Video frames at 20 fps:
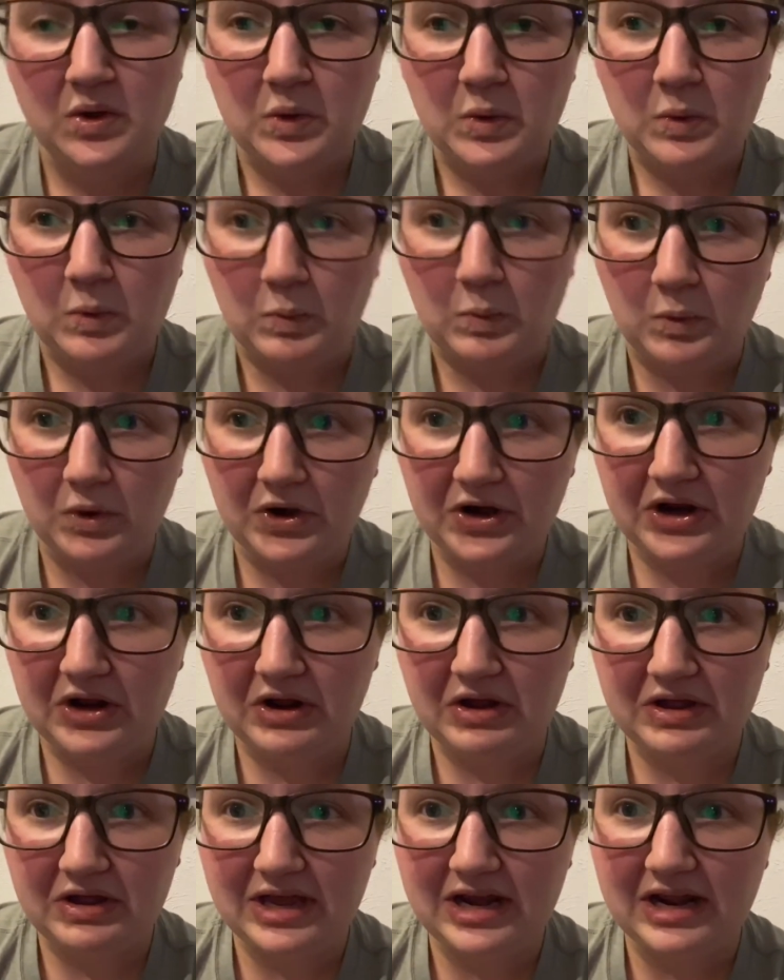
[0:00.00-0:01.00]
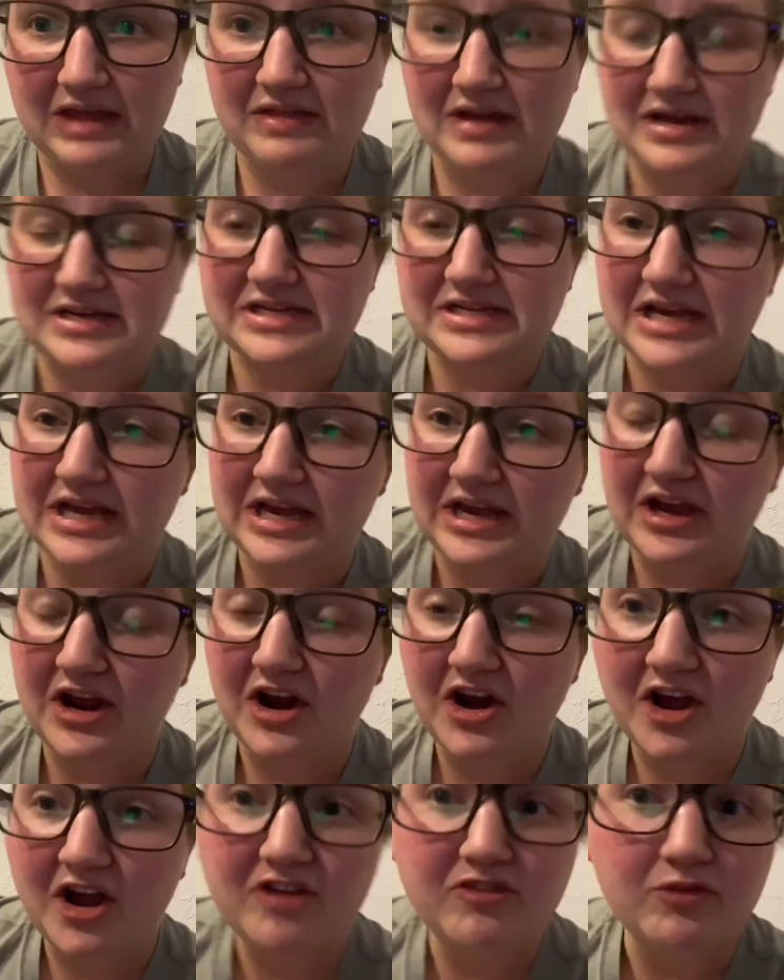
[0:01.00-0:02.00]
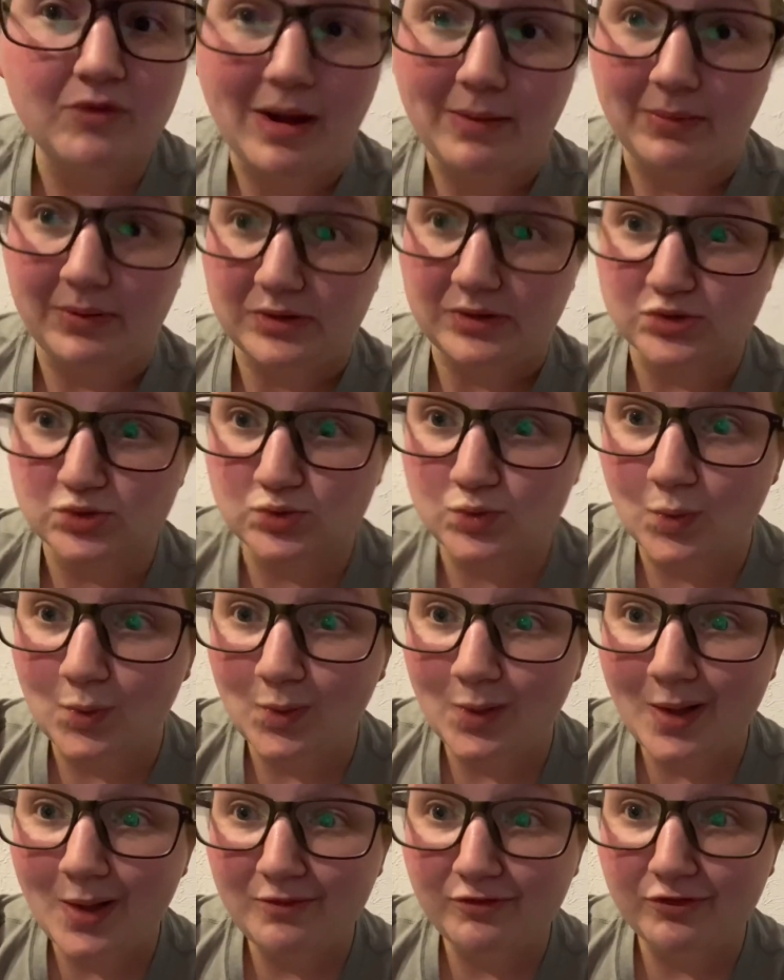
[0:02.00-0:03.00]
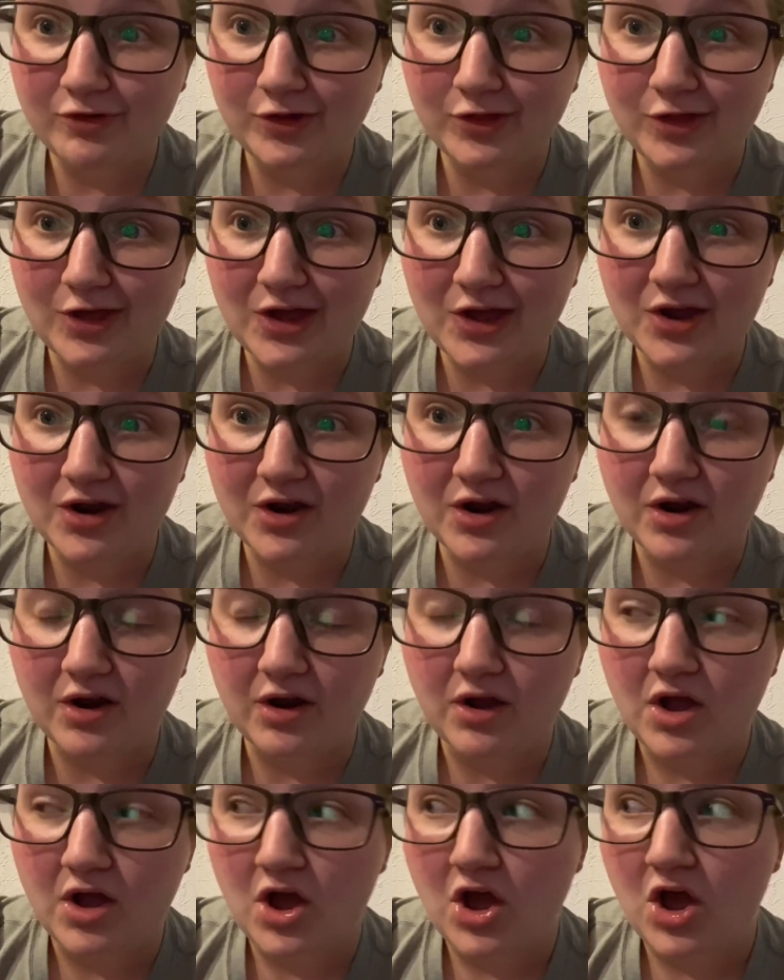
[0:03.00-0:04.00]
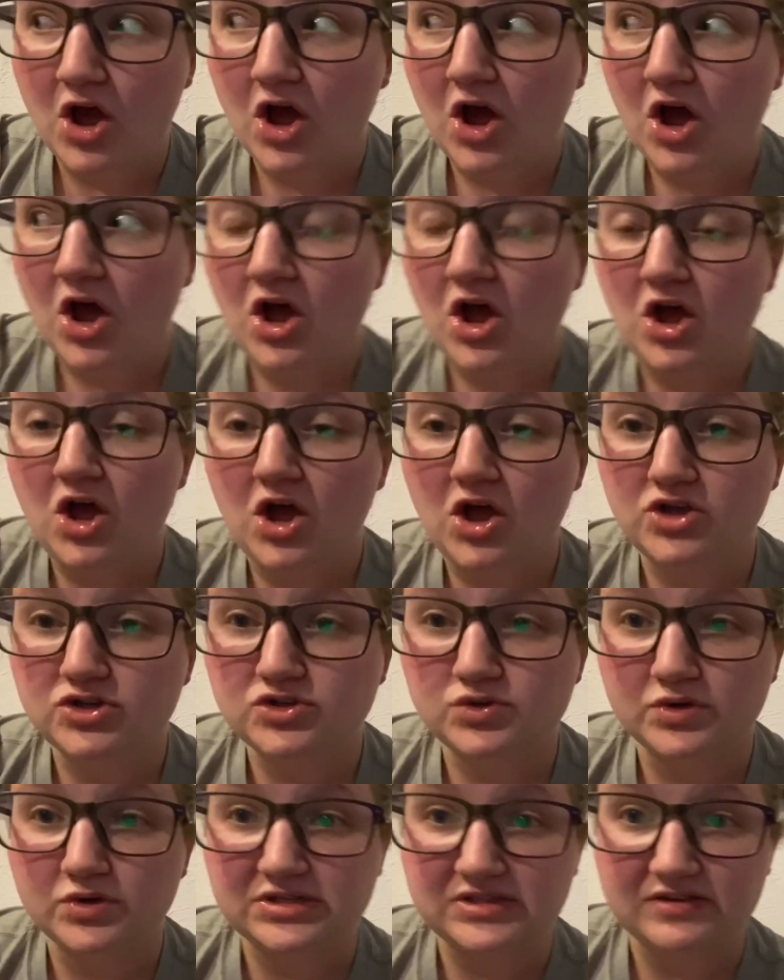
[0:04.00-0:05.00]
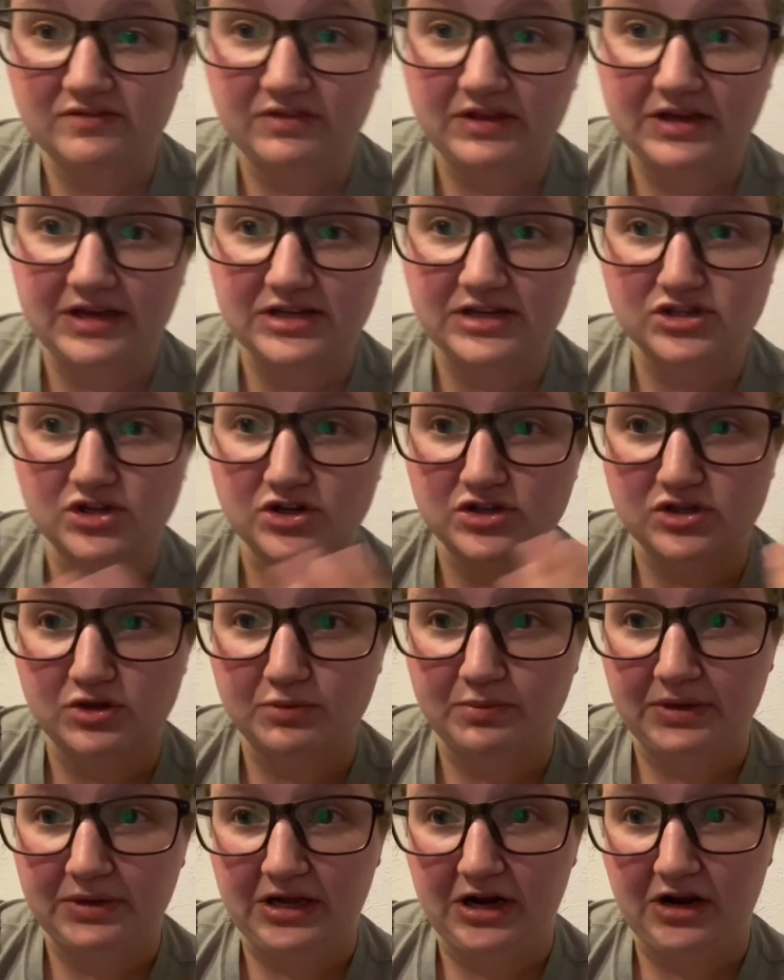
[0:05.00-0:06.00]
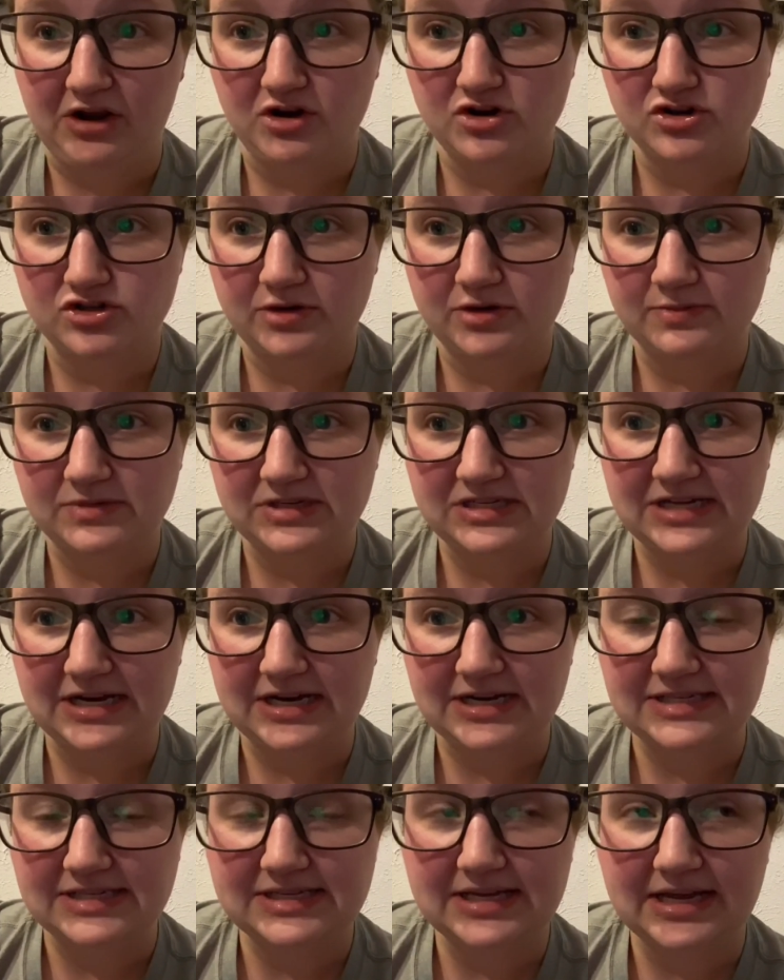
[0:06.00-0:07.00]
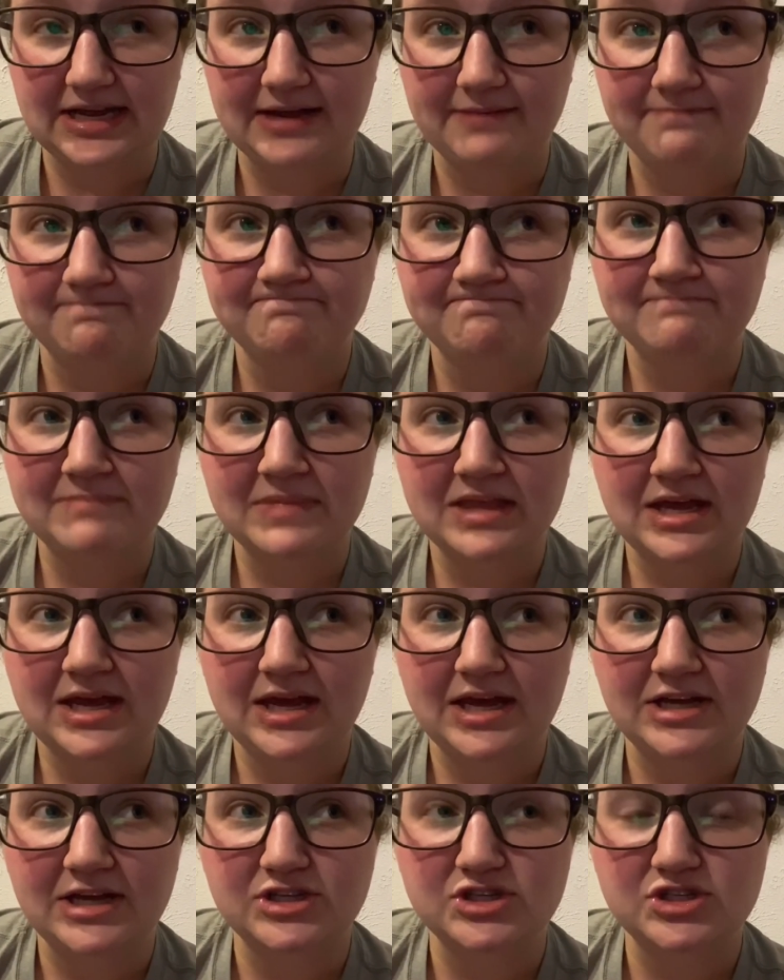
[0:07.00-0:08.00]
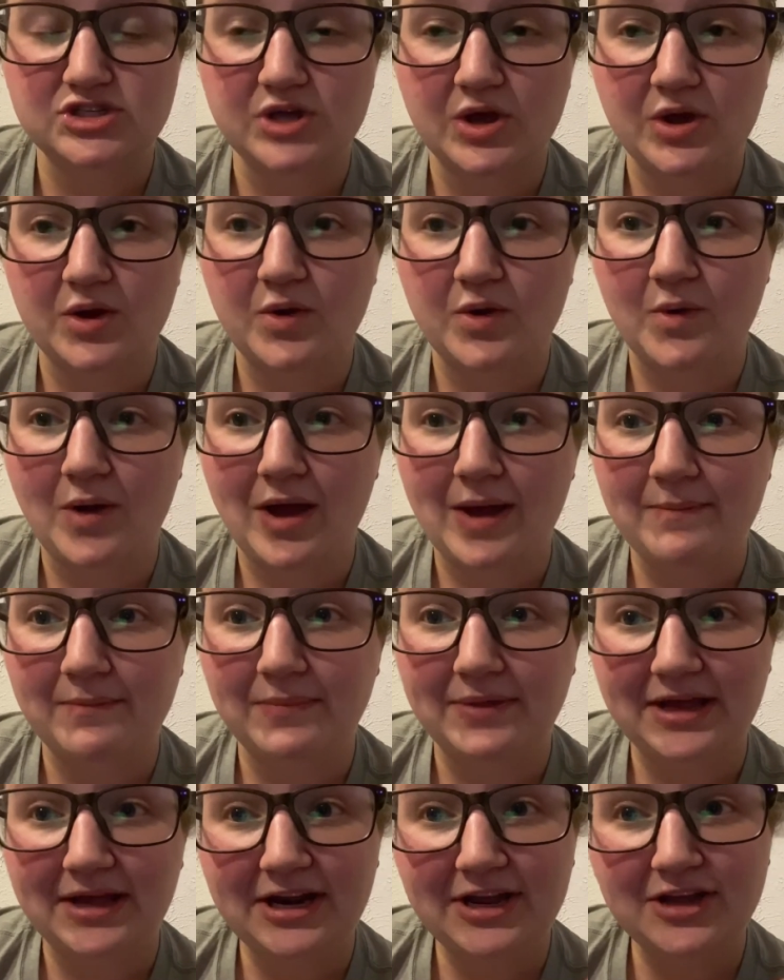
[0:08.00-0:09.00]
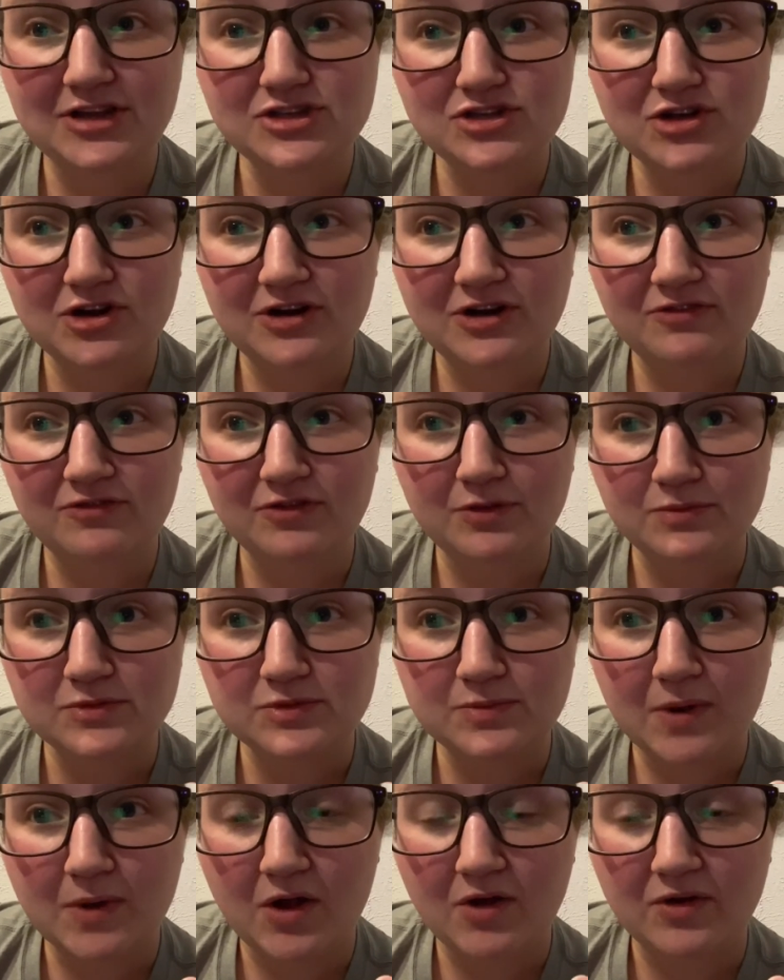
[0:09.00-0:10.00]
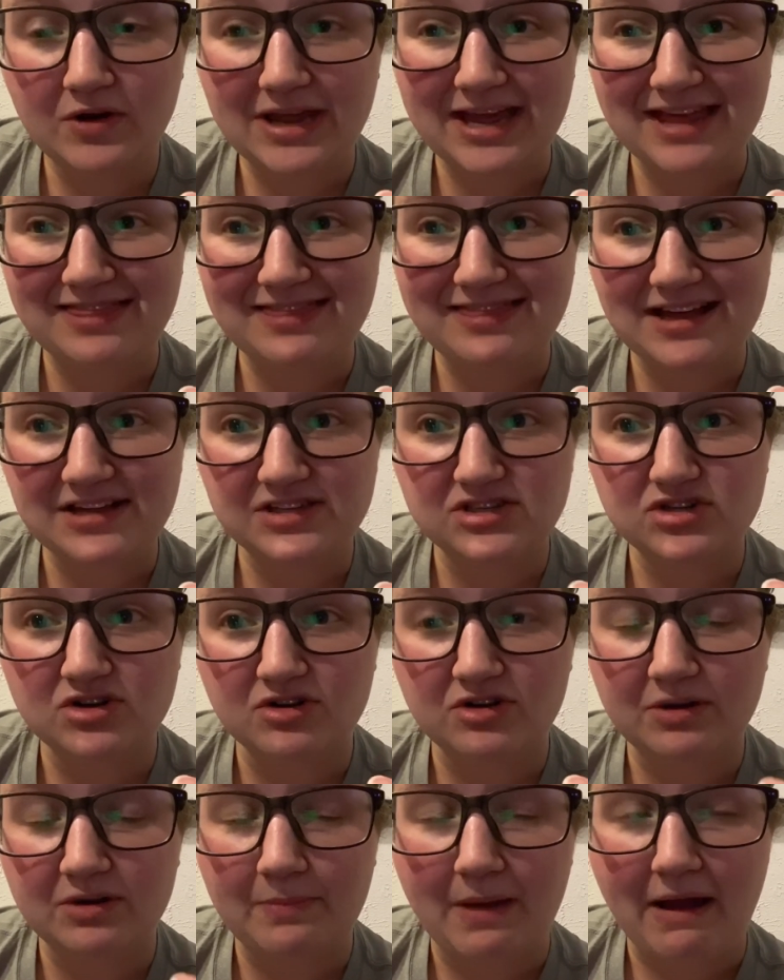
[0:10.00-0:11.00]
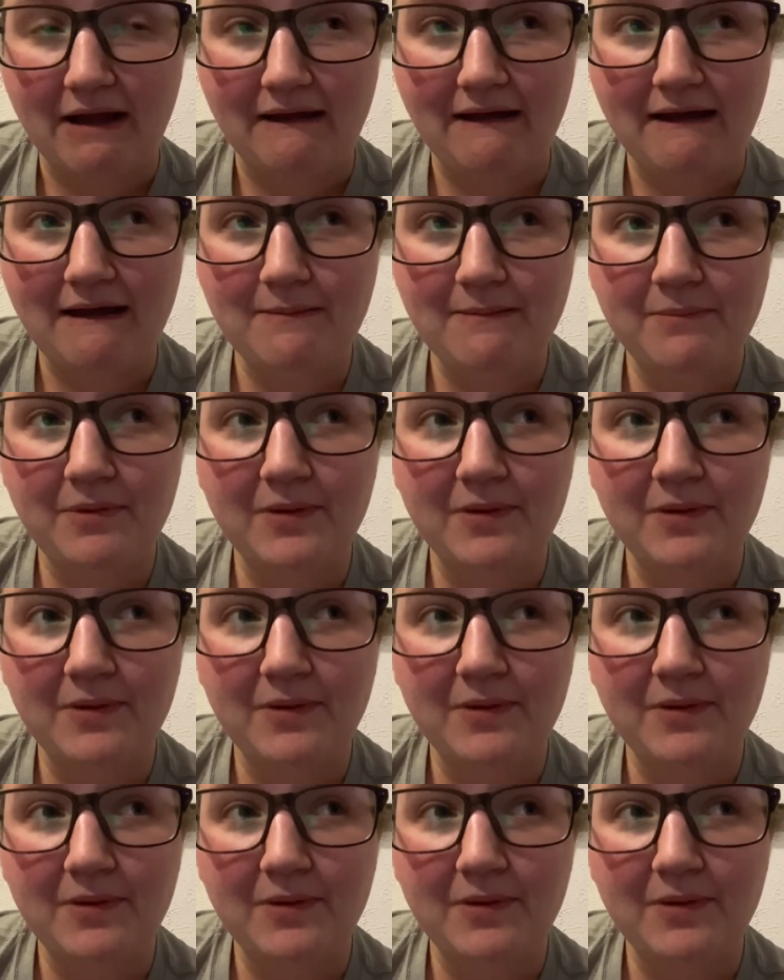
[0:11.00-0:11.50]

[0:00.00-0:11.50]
working on getting that taken care of, wrapping school up for the year all sorts of things, also planning our trip to Tennessee. And so I'm planning on starting a film tomorrow to get that started back up.